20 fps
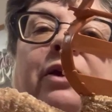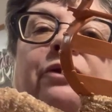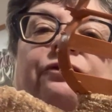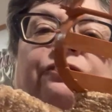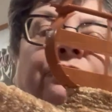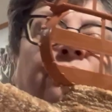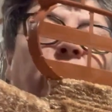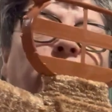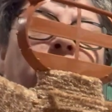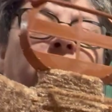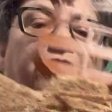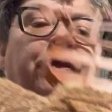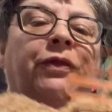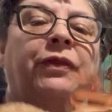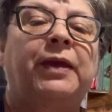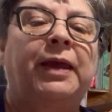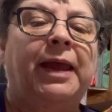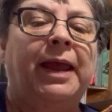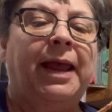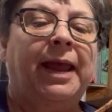and forth,
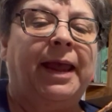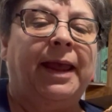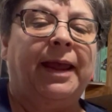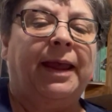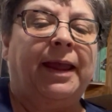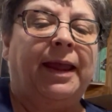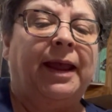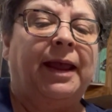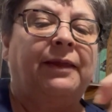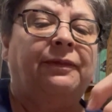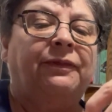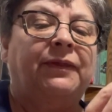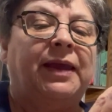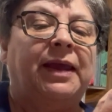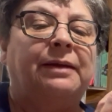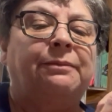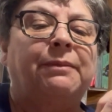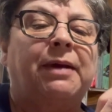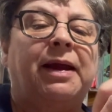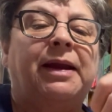and
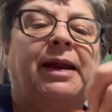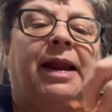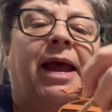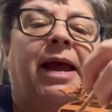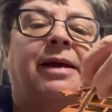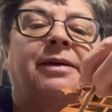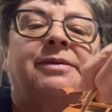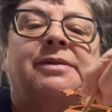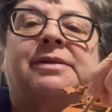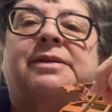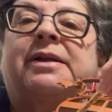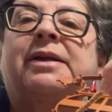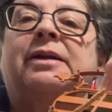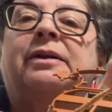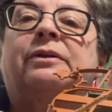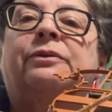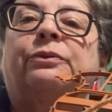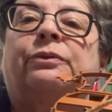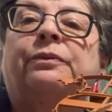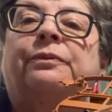then my last
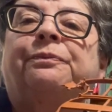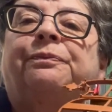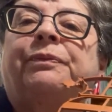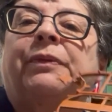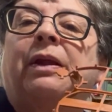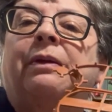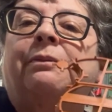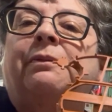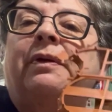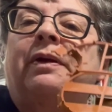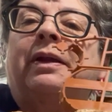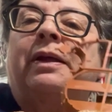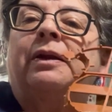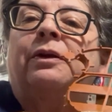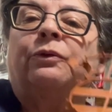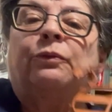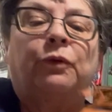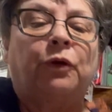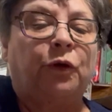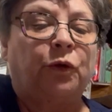little
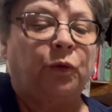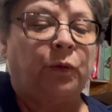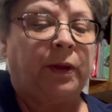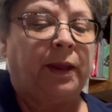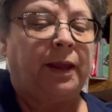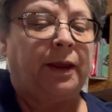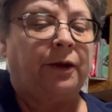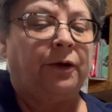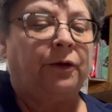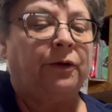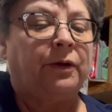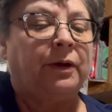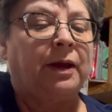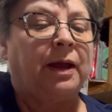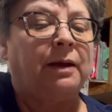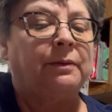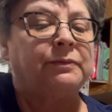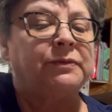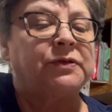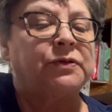row here
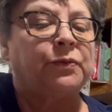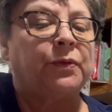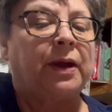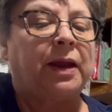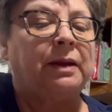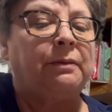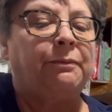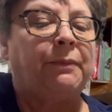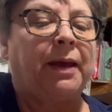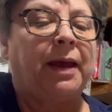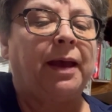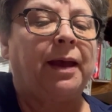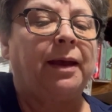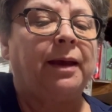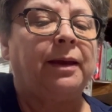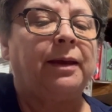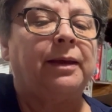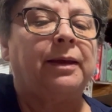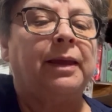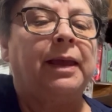comes right
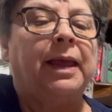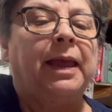back,